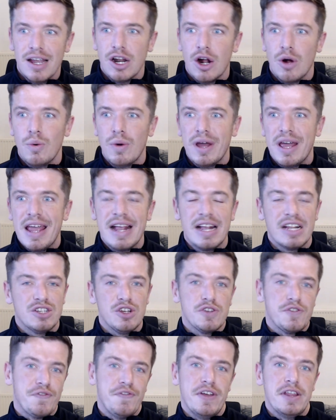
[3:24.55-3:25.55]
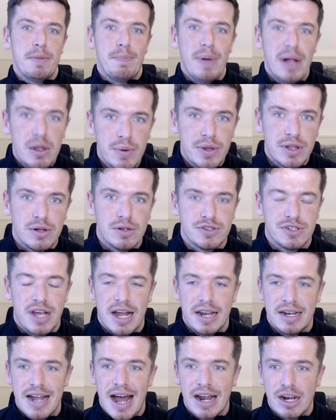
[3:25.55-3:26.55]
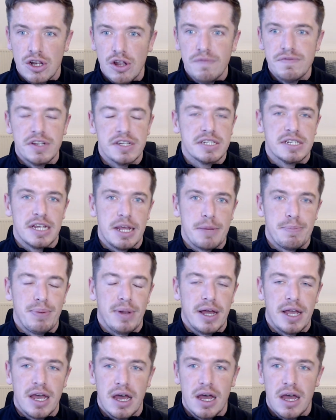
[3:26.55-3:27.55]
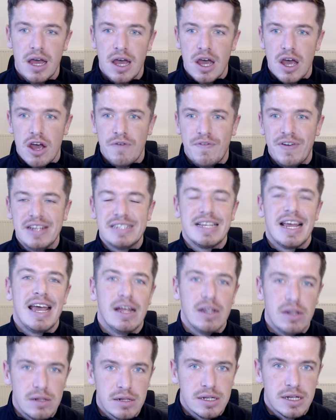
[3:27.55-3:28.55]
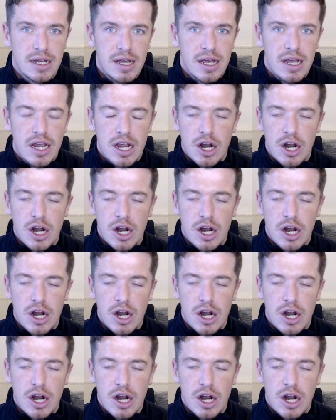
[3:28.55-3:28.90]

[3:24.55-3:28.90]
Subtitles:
you know, it does fit the bill with us, and I'd love to see a player of his ilk,